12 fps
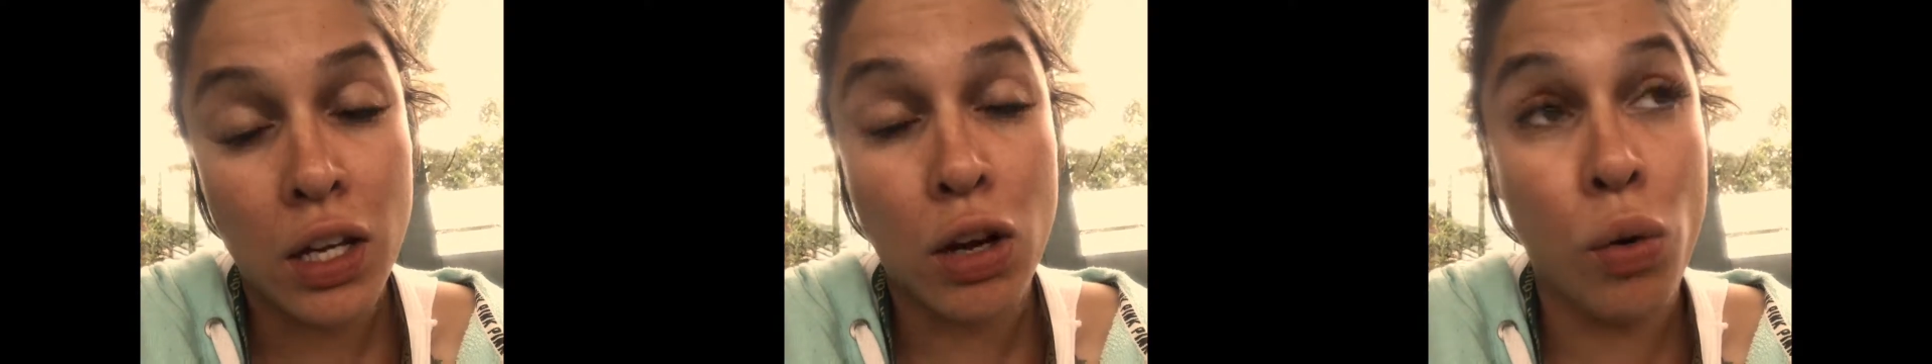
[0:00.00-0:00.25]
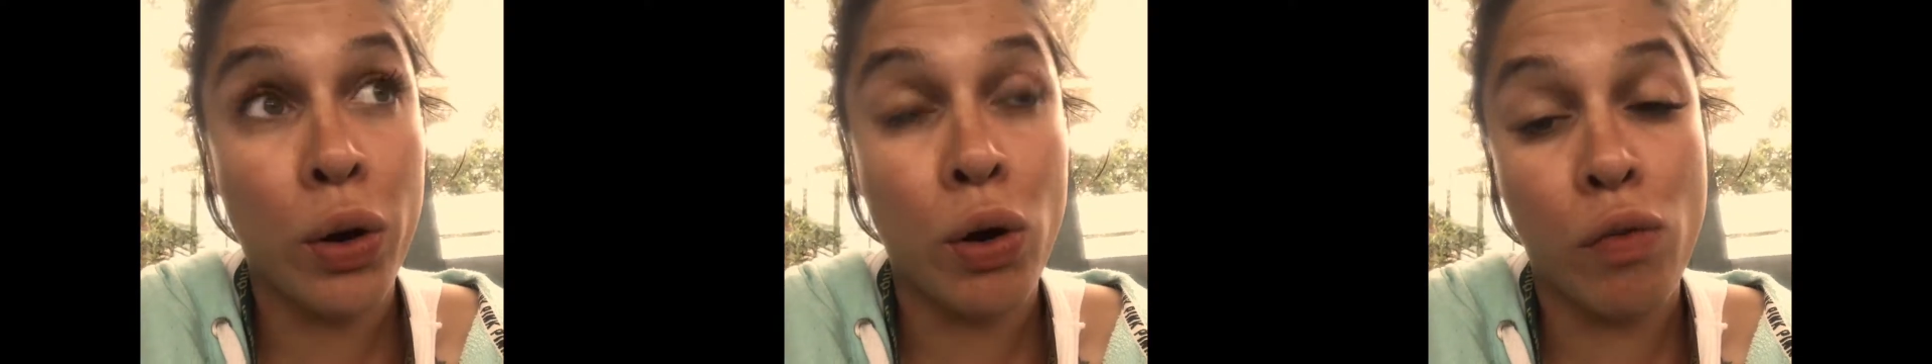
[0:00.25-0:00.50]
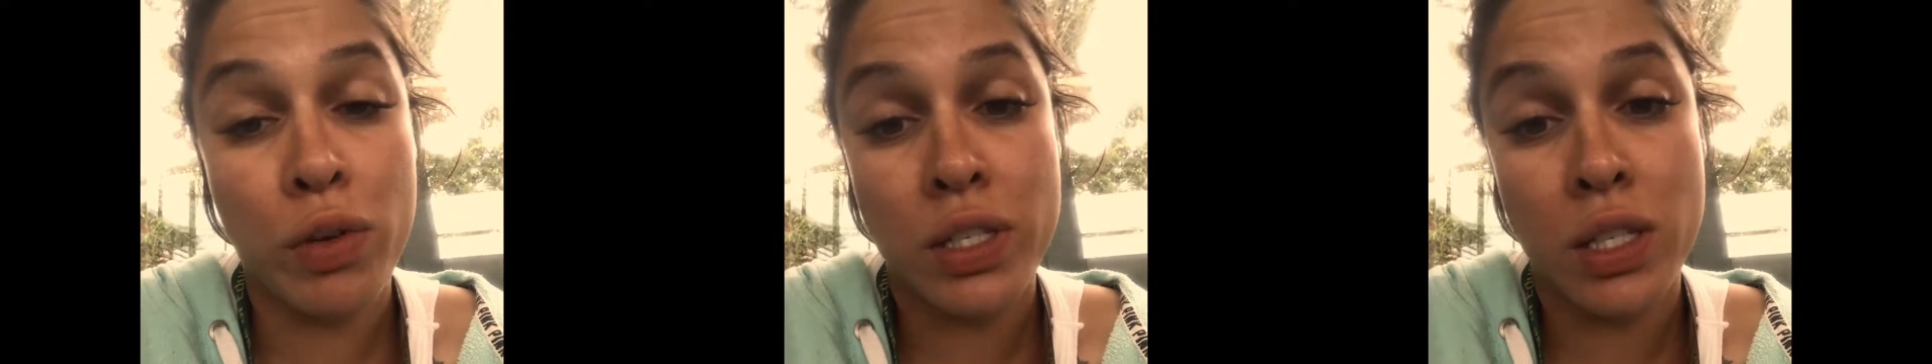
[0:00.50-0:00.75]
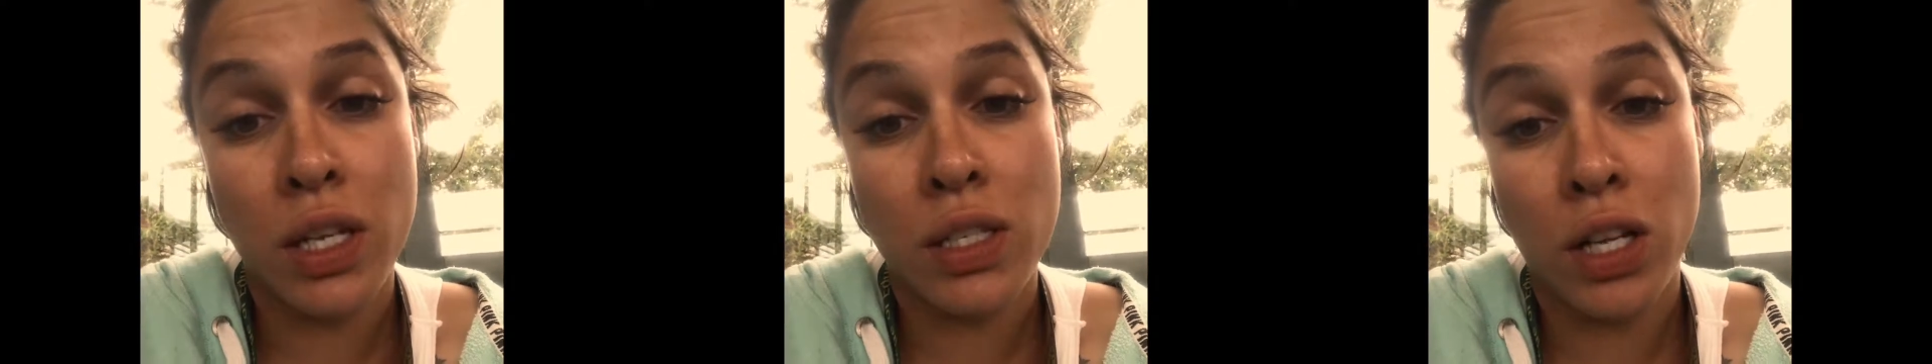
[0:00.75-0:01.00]
going
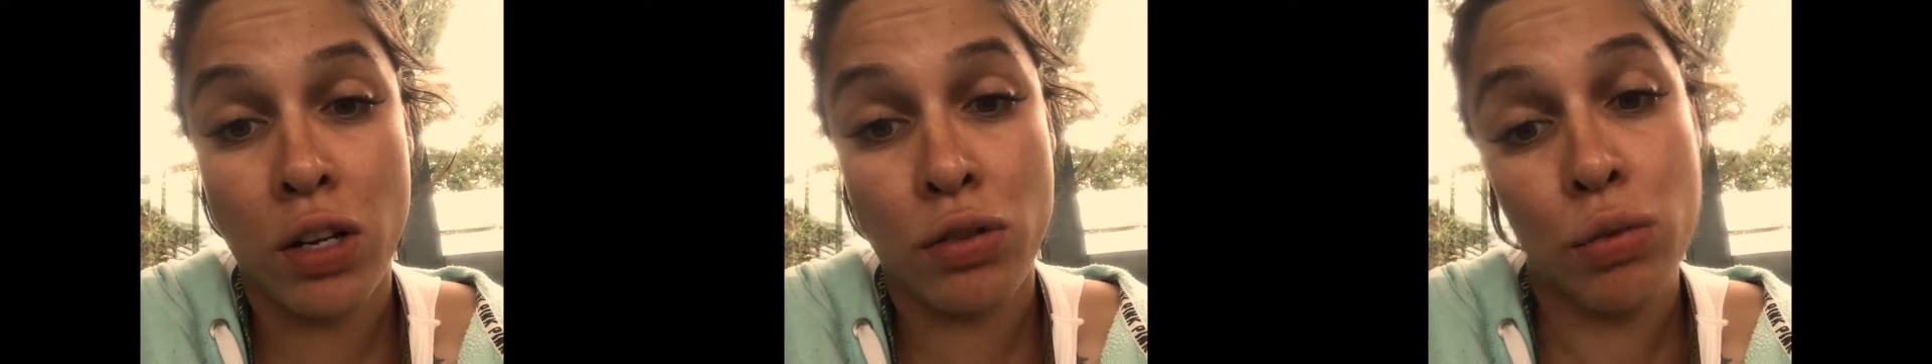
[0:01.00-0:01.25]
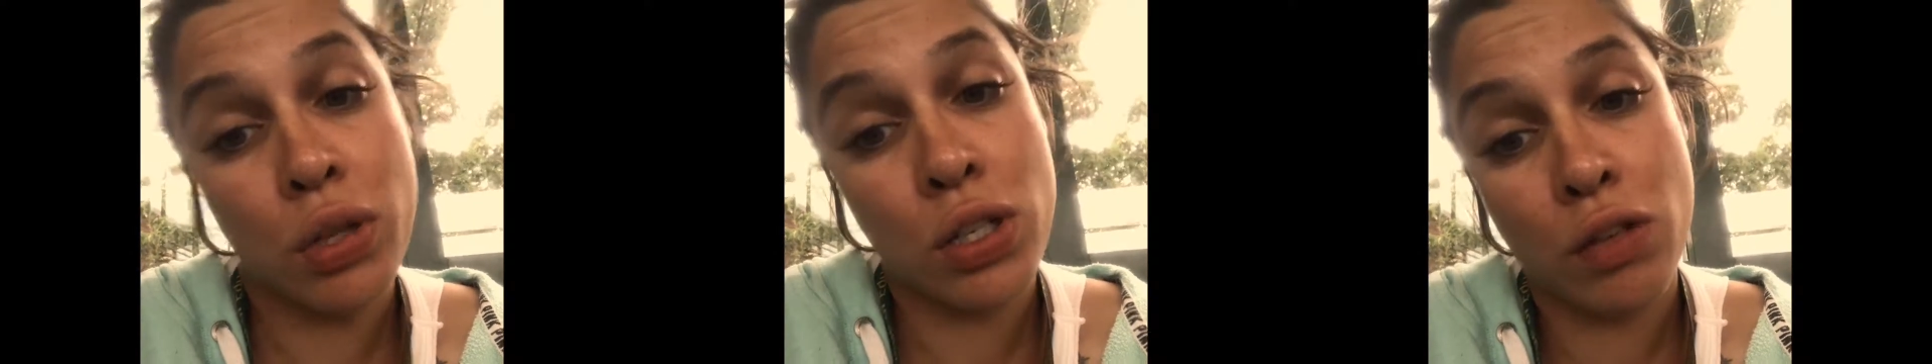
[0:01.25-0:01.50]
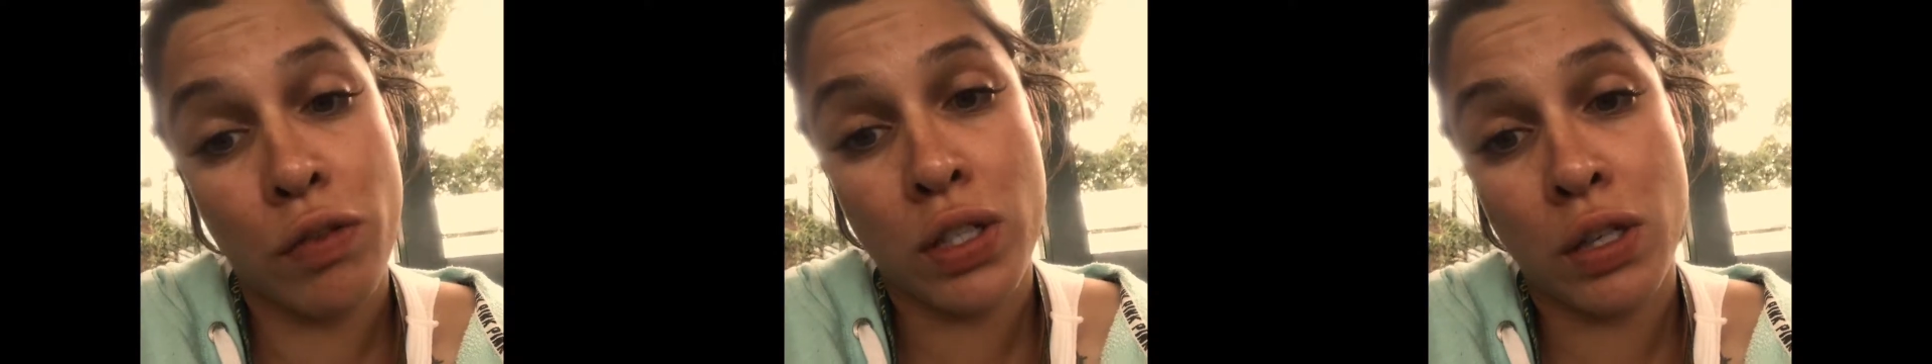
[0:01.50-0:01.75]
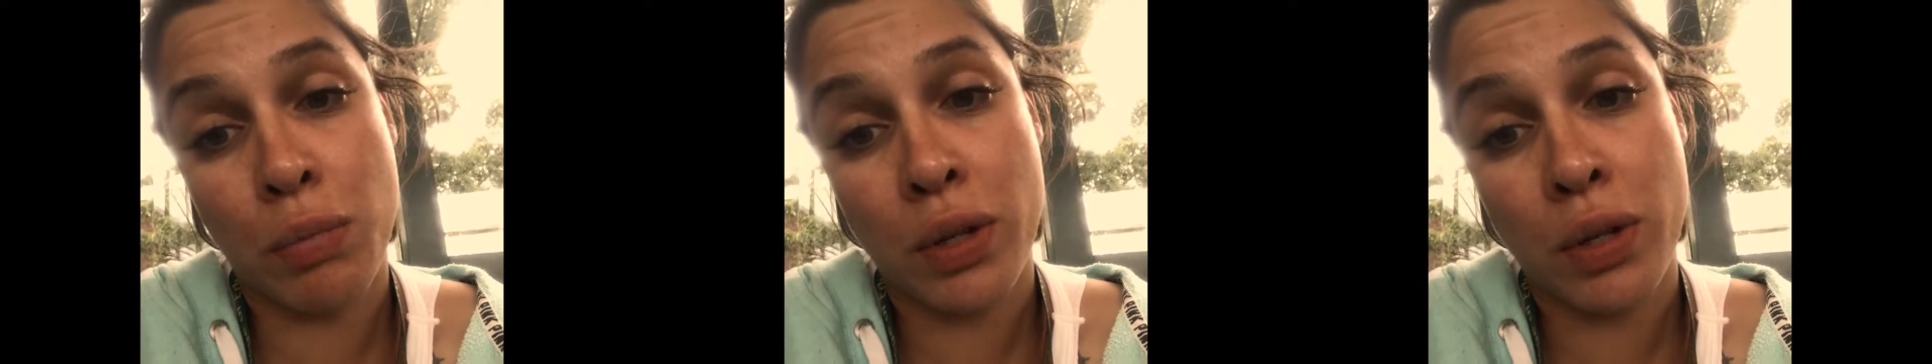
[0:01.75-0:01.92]
overseas and you do need your visa,